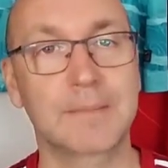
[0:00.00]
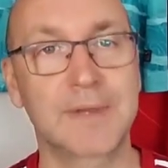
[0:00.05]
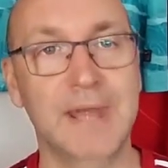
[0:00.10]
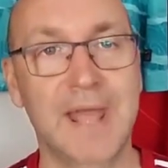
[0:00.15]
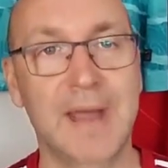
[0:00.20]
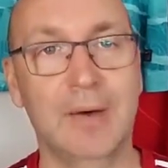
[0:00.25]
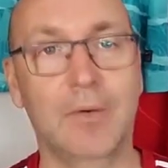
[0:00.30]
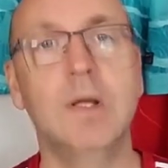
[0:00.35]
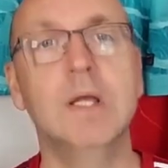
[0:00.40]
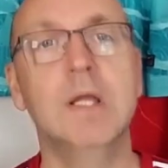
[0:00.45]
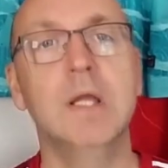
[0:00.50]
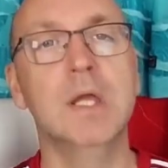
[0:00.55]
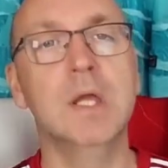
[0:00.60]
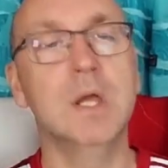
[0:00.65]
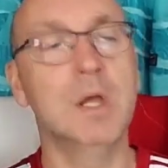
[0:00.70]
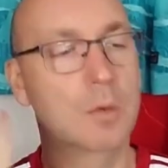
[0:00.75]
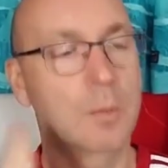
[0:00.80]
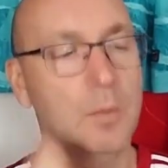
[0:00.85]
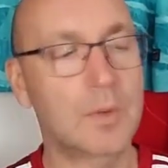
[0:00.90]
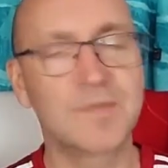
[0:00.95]
Now,
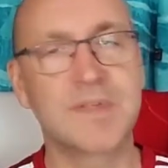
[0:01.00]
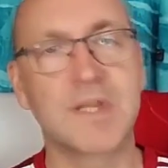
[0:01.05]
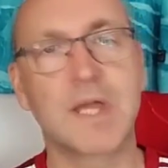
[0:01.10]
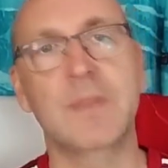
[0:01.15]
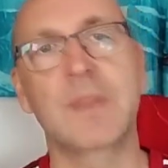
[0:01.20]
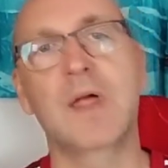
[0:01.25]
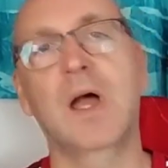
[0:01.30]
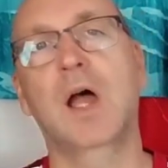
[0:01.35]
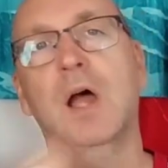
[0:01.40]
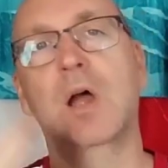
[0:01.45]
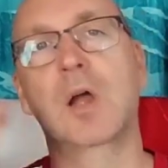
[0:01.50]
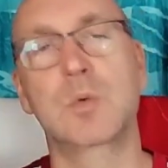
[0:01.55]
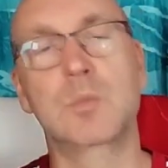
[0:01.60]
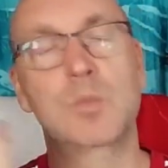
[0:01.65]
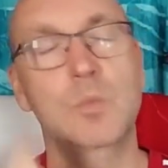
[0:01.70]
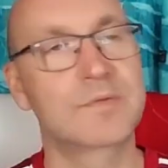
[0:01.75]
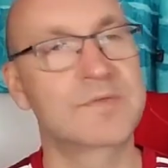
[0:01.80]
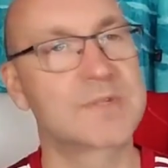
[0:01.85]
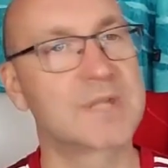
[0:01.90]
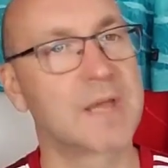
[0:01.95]
we've done the
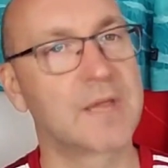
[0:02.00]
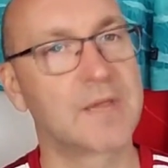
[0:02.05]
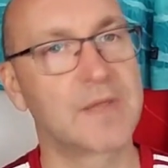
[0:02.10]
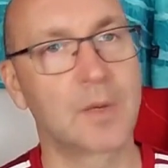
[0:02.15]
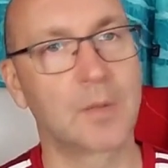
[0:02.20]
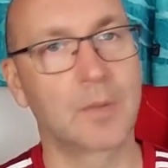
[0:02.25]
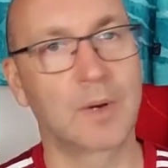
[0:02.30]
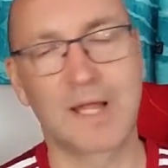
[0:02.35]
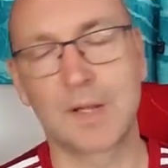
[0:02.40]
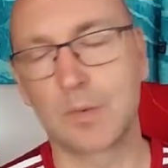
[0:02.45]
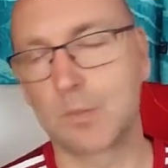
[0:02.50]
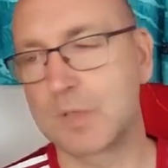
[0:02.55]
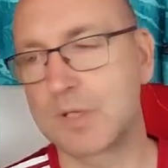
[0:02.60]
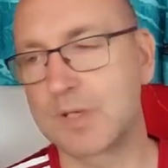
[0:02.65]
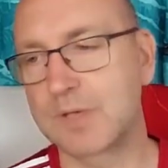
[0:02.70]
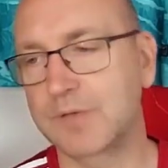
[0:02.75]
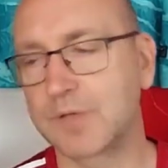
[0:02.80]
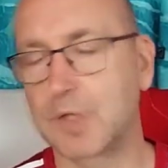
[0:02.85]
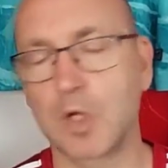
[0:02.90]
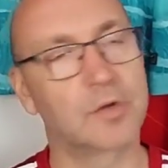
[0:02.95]
home, we've done the away,
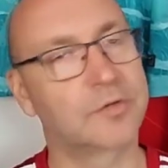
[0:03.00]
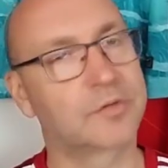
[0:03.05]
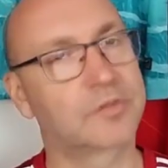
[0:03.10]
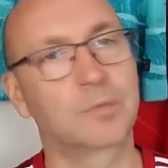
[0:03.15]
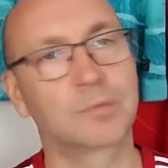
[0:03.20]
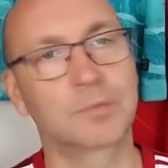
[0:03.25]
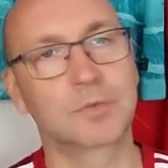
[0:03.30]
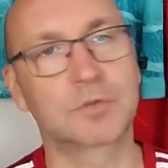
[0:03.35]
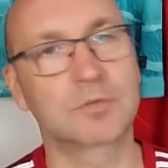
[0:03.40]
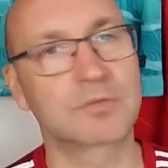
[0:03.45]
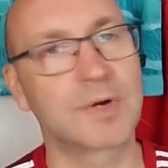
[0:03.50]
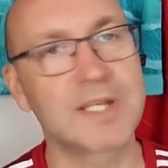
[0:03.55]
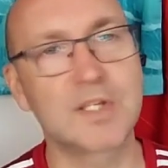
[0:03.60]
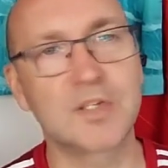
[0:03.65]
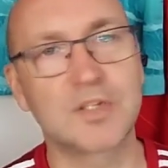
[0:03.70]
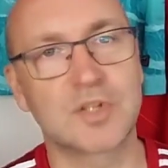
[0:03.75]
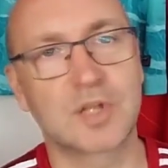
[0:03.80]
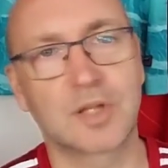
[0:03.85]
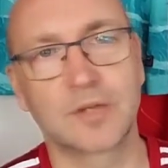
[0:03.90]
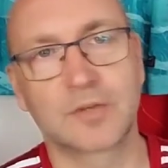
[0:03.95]
we've got some
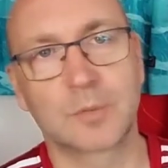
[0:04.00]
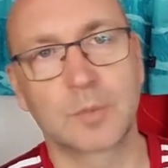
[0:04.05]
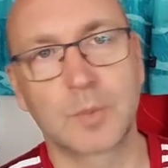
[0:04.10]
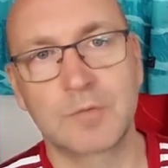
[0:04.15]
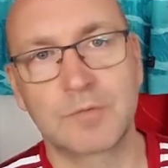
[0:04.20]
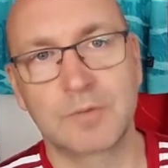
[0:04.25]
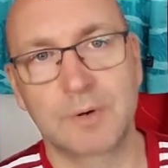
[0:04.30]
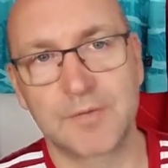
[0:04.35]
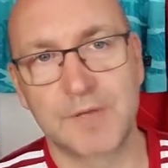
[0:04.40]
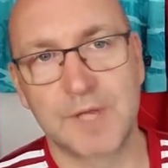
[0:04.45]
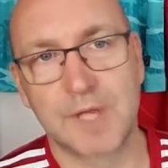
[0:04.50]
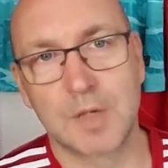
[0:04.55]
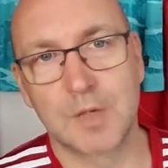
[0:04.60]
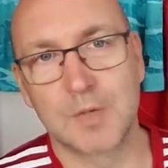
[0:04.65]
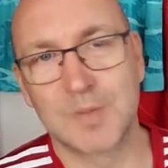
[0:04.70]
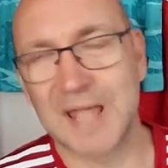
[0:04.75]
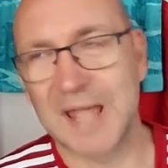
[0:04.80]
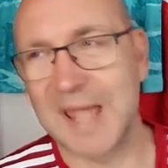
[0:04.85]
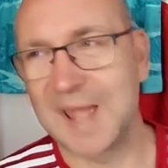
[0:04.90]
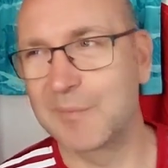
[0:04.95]
great shirts that we've
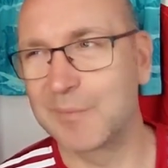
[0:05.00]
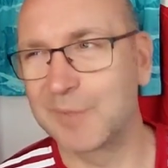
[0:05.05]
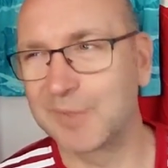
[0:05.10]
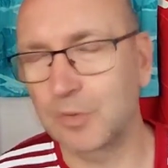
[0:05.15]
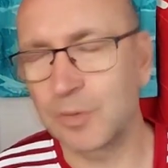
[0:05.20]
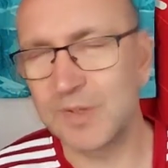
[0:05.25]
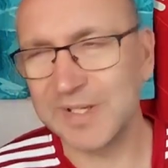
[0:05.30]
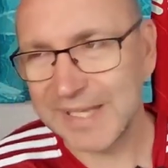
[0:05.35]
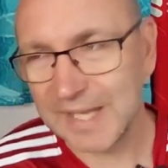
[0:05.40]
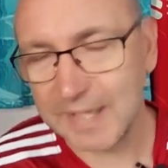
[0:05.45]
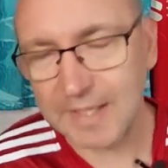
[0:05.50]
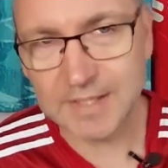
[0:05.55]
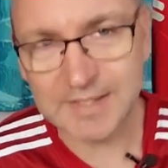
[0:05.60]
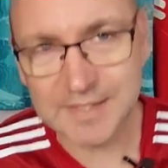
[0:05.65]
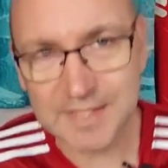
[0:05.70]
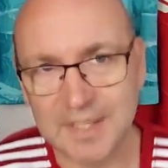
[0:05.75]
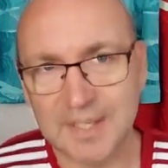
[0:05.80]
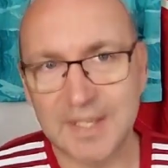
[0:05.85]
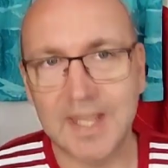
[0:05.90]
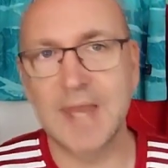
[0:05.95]
reviewed, and we're sort of getting
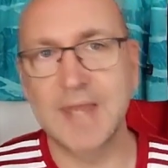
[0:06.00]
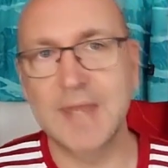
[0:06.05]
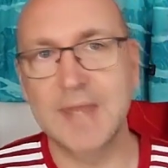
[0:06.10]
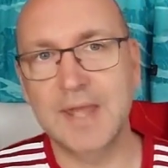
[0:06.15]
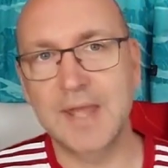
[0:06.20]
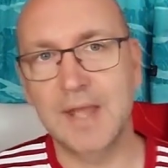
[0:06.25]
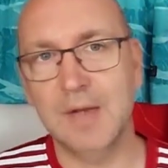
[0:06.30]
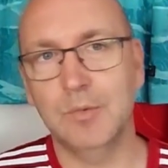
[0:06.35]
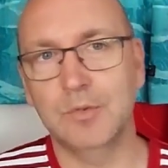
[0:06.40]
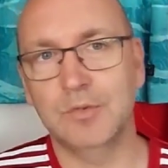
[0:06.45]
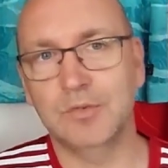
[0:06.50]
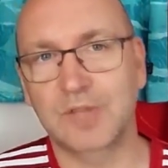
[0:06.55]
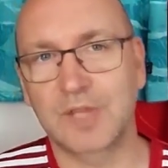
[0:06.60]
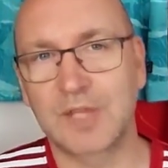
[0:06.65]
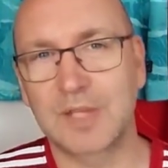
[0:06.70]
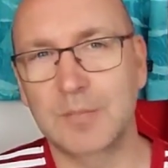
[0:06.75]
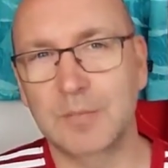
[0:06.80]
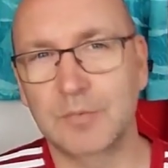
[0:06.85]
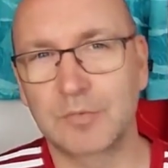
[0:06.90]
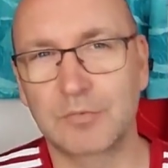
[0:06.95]
to the end now as
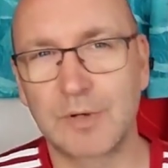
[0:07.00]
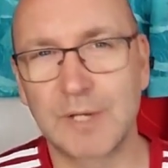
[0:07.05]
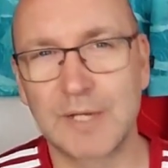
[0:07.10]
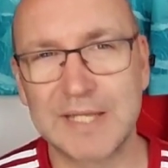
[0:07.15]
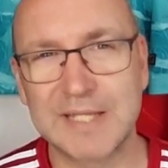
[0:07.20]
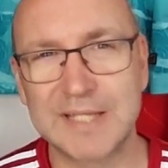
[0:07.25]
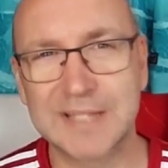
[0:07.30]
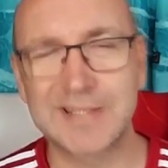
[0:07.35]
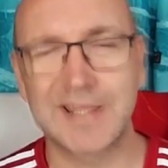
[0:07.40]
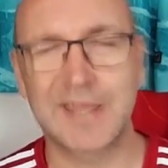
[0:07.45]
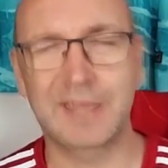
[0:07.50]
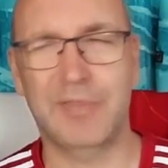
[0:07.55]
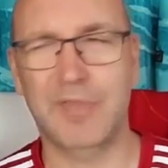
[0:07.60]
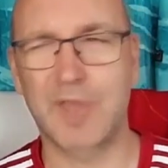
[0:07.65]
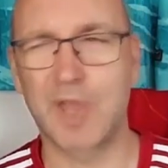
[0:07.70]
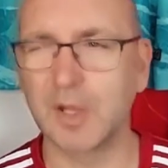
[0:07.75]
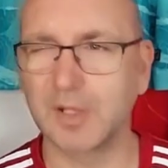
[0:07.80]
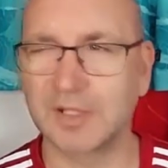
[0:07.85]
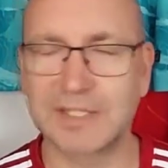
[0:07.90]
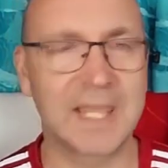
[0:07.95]
teams release their
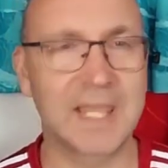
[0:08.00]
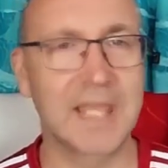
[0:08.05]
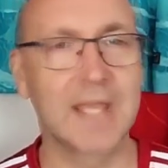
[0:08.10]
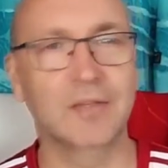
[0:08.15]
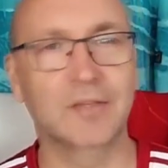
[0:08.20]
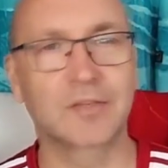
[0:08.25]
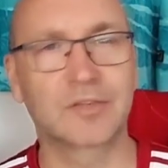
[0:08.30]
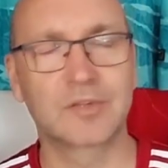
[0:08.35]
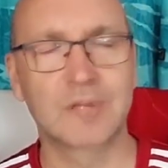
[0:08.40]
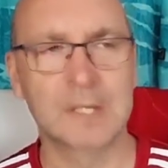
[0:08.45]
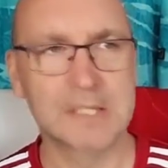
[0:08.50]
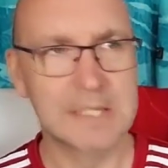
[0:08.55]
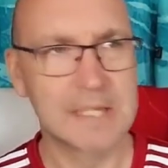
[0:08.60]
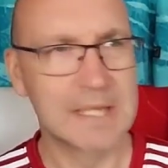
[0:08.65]
third kits,